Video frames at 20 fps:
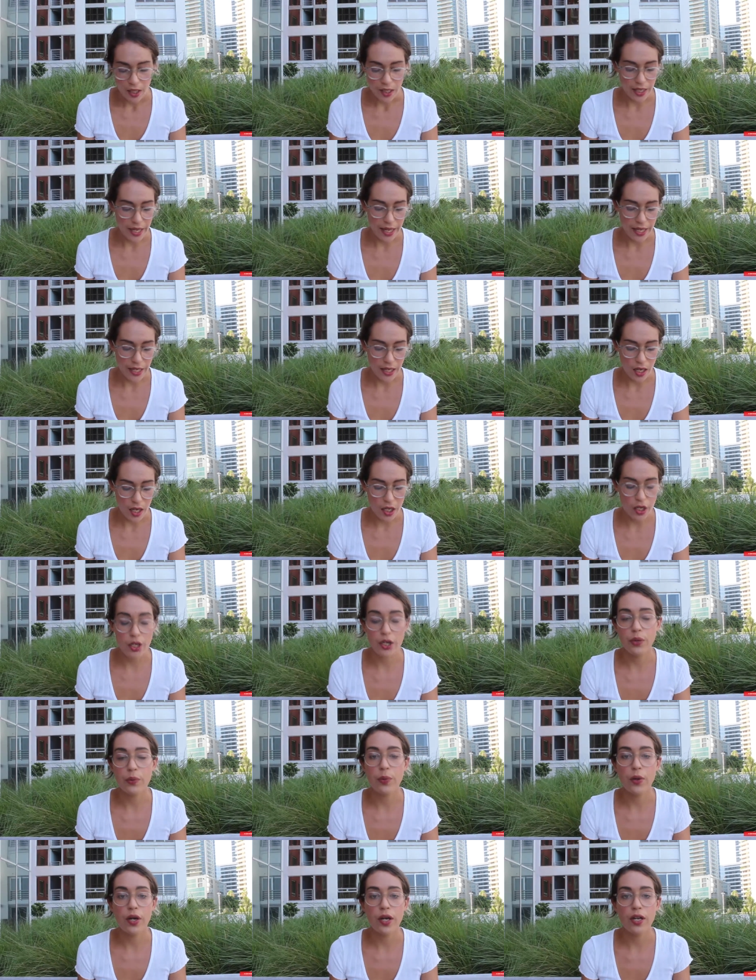Like a
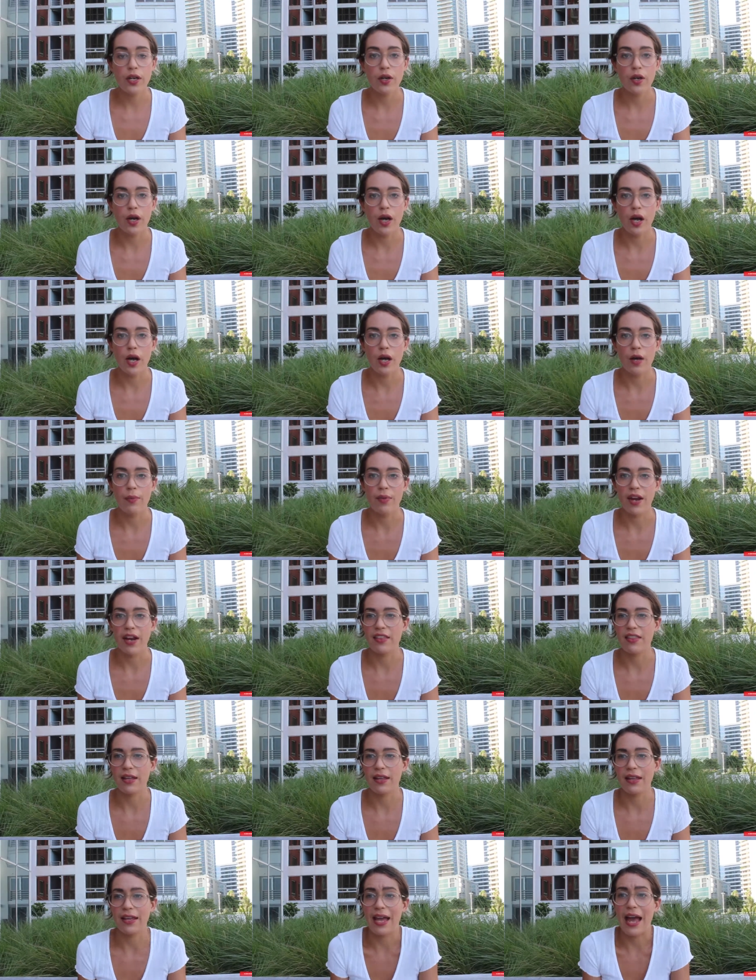good one um, that I
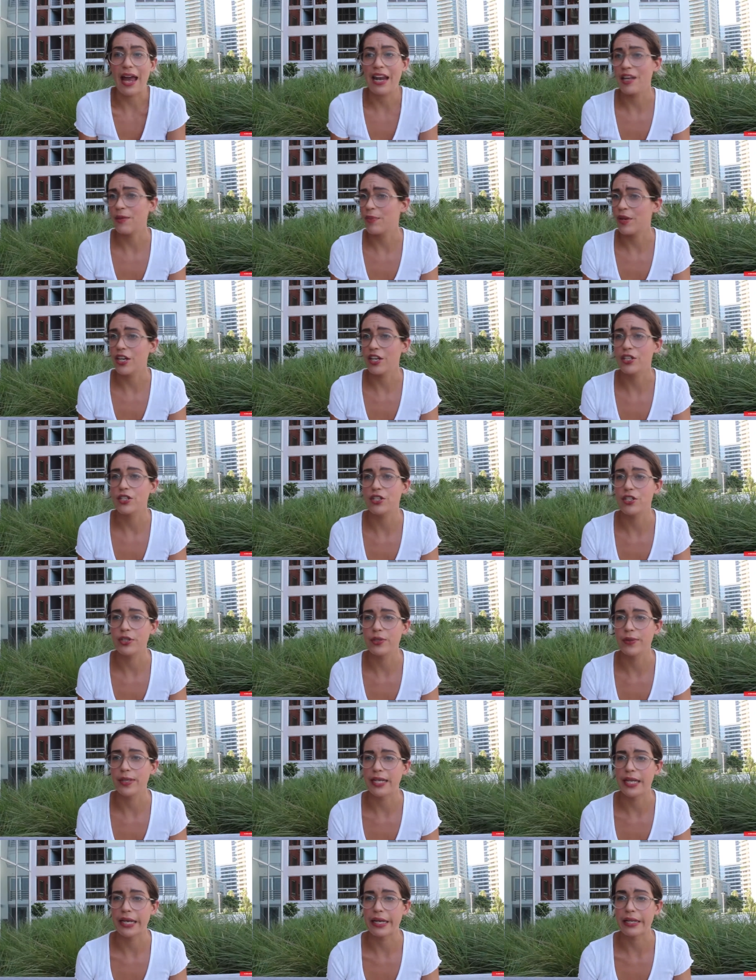think like anybody could do
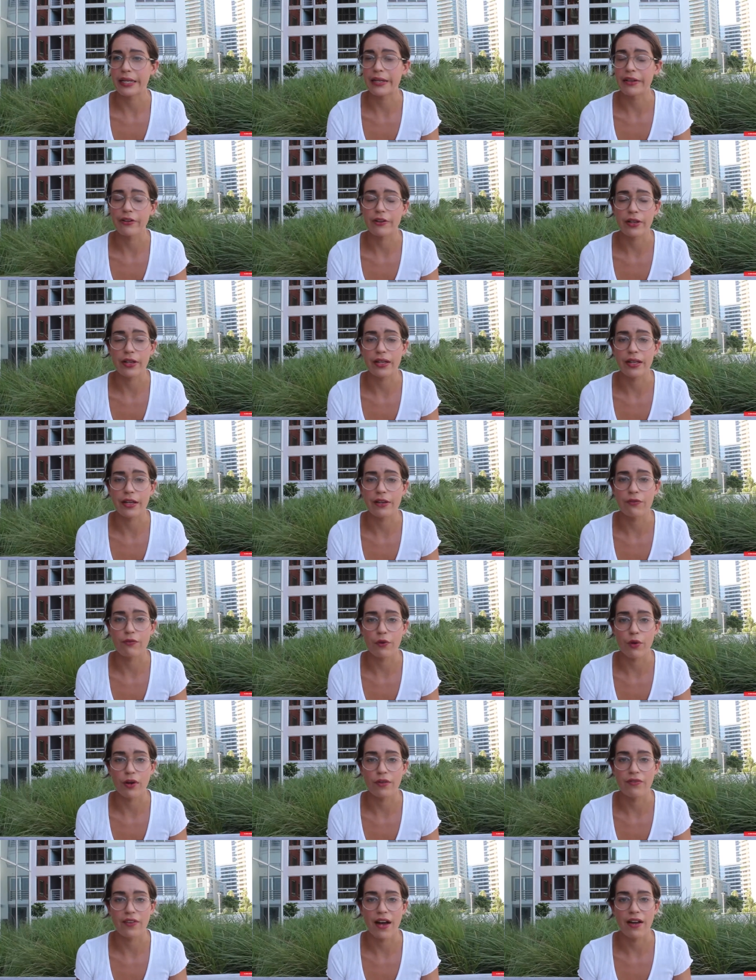in like literally like
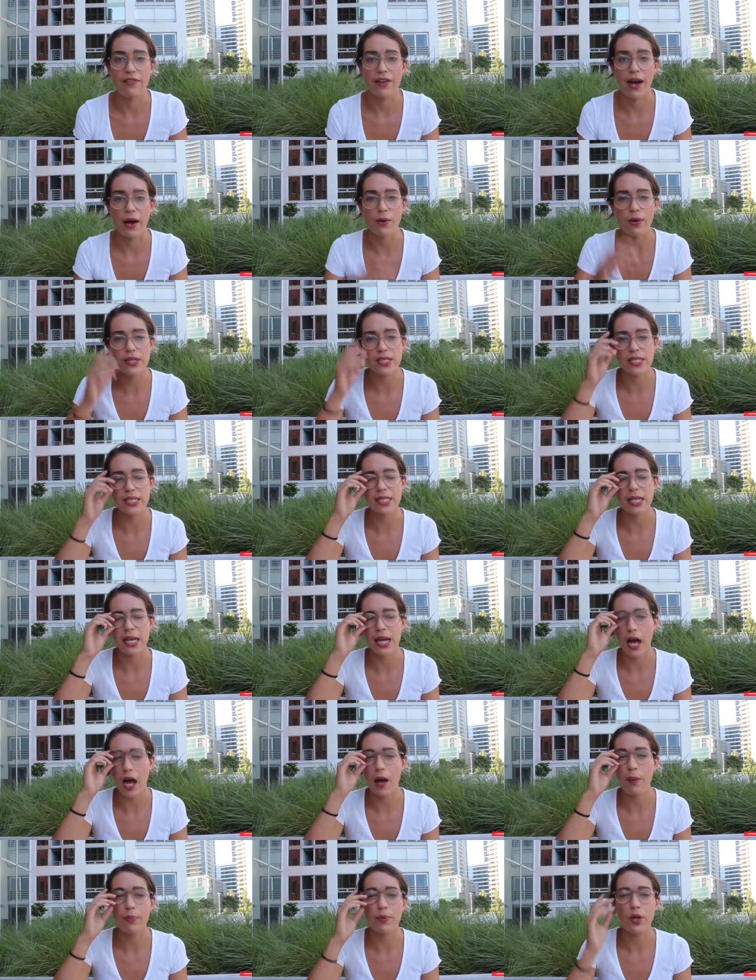four or five hours is like
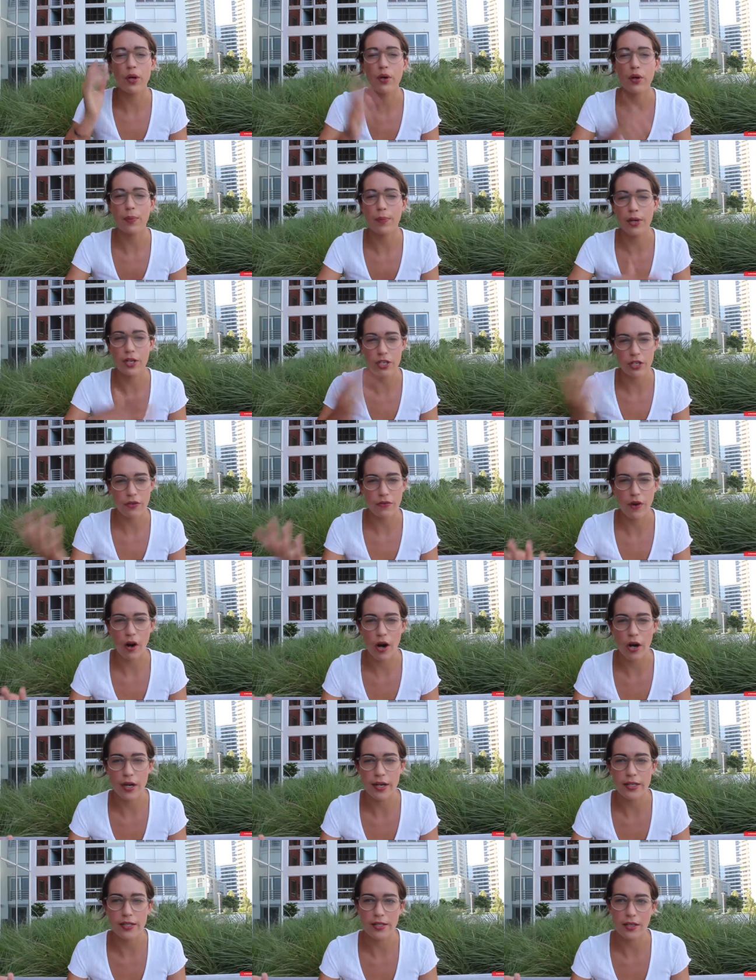upload a bunch of
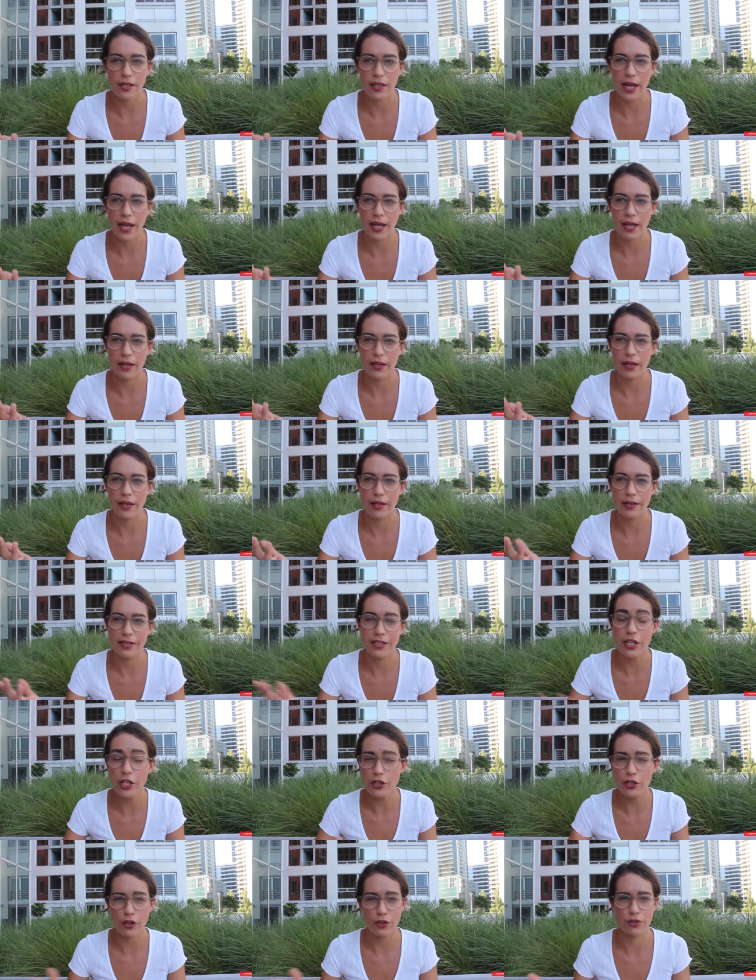art to like a
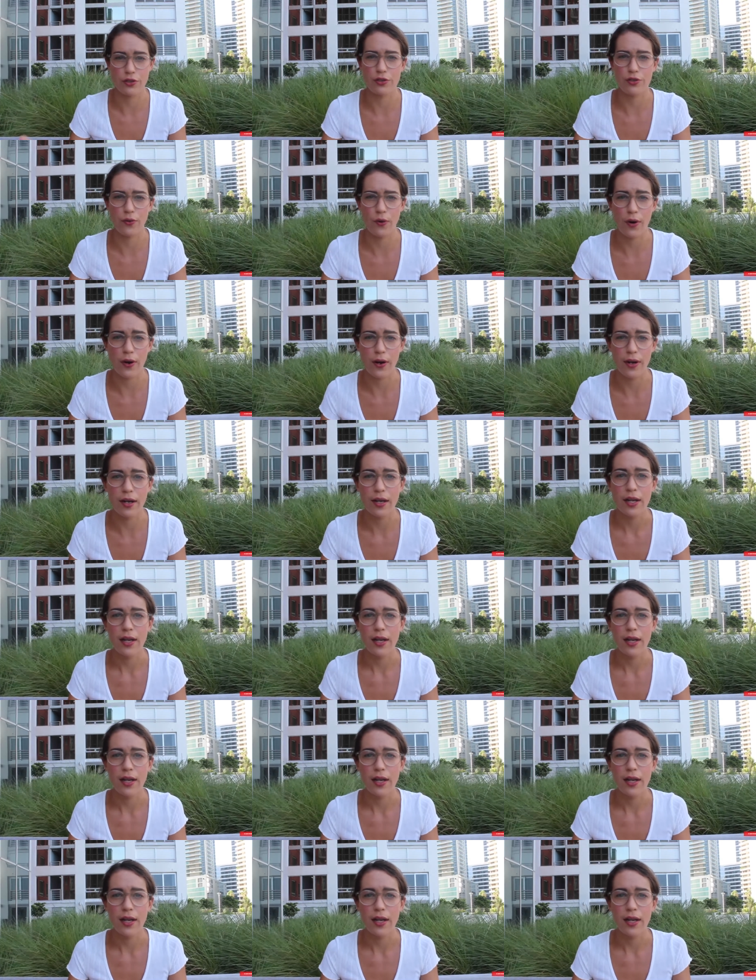t-shirt store.